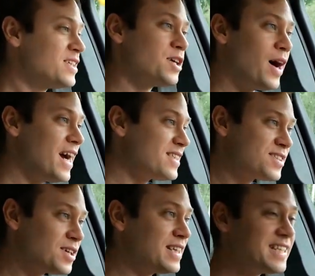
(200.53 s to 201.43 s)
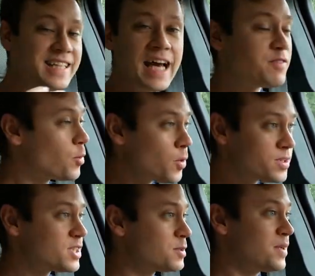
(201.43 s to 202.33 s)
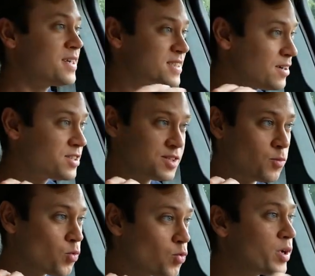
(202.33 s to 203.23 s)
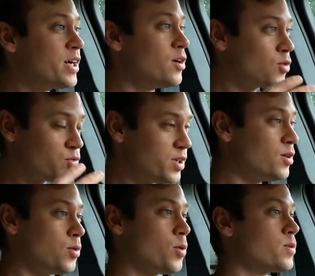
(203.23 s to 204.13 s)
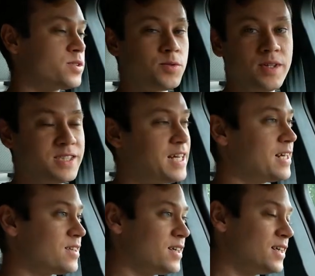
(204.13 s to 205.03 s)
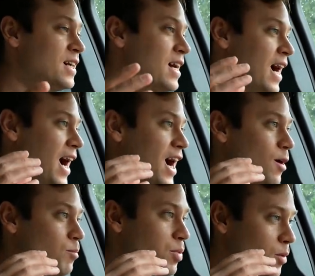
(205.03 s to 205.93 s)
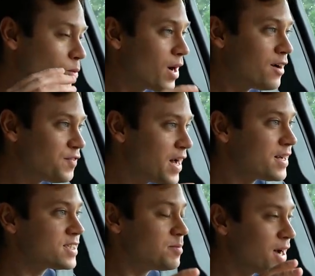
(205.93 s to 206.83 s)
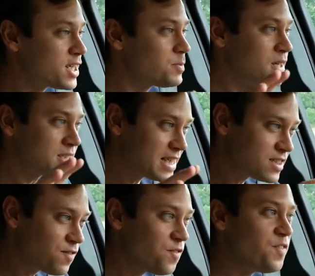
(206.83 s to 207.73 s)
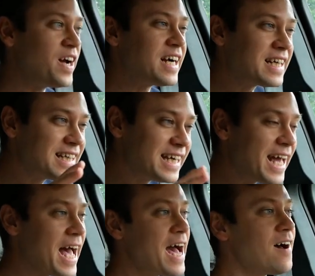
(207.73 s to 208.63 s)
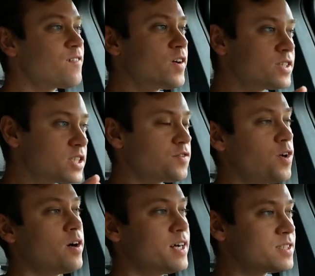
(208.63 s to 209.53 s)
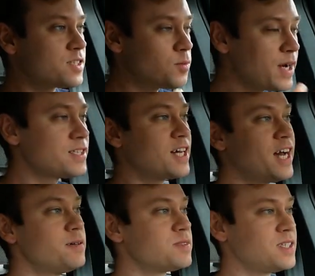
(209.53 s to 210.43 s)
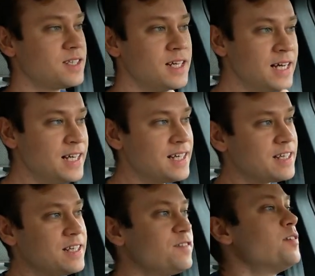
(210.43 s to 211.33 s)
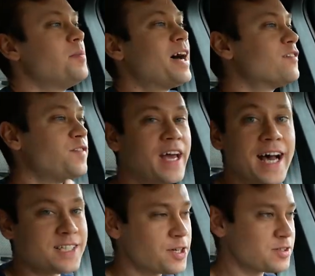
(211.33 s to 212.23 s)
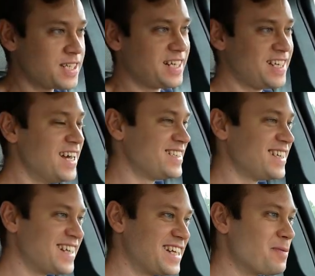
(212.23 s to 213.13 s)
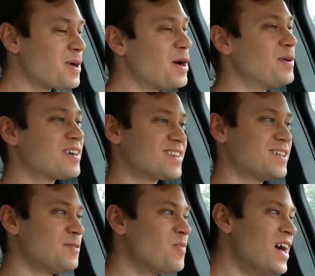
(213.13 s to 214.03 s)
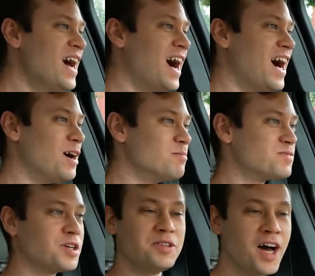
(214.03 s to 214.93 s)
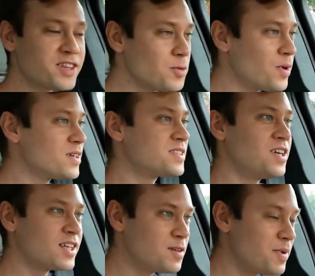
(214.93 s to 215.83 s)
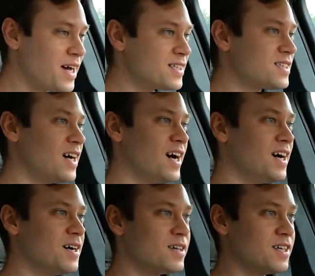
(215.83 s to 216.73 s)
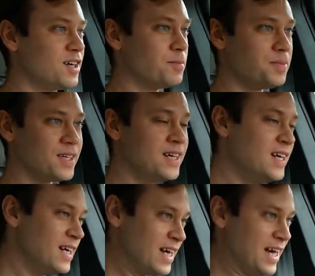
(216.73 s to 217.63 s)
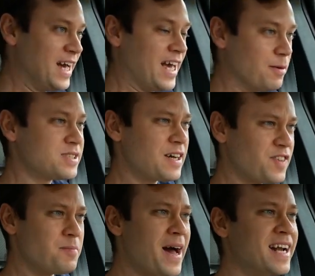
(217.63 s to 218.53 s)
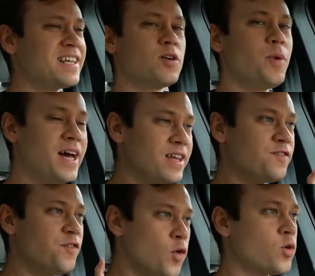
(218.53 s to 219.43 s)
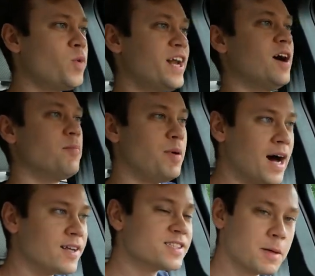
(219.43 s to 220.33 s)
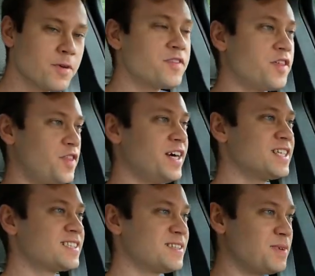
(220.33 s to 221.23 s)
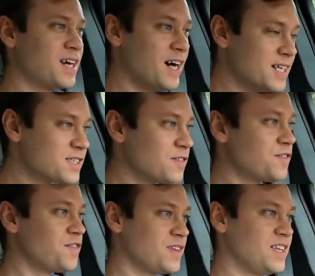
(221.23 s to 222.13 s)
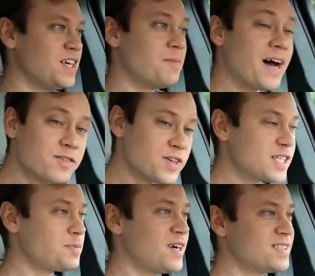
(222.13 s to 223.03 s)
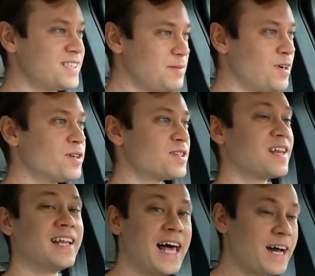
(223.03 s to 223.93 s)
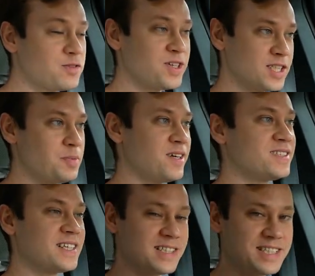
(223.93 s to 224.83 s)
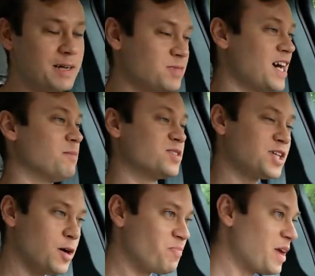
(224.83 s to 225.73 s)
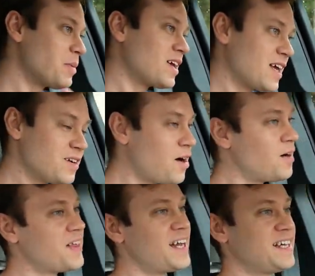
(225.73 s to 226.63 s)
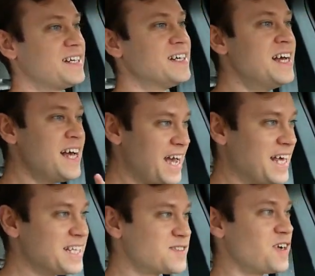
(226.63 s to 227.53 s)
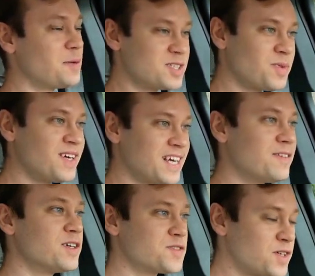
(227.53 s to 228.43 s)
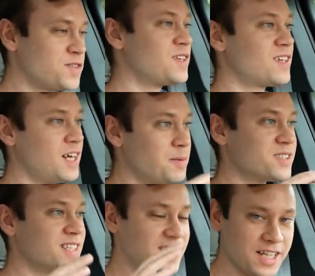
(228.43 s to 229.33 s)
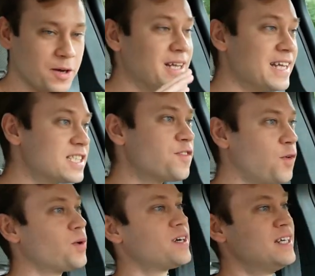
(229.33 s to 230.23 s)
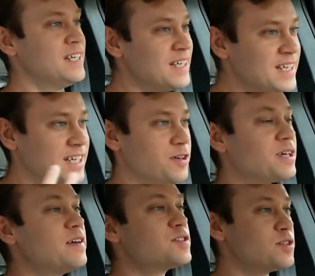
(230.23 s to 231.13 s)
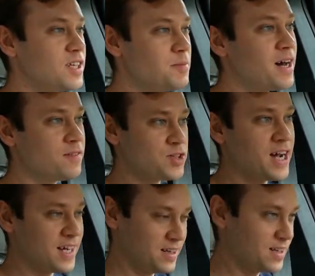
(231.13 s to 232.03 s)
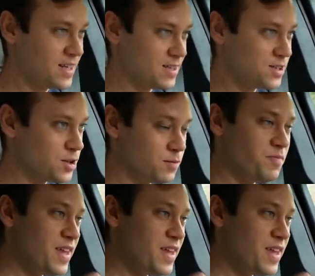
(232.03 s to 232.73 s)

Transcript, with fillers: So I certainly didn't have the worst experience. There are some real, real horror stories out there. Um, but what I found is that my experience is fairly average as far as the wait times and the amount of fiascos that I did end up going through. Um, so not the worst, not the best, uh, you know, but it was definitely maddening the way Ford went about some of the things because of the amount of transparency, but also the lack of transparency at the same time. So I'm going to get into all that here in this video. I just wanted to give those first few disclaimers that, you know, at least Ford, you know, gives you the amount of tracking that they do.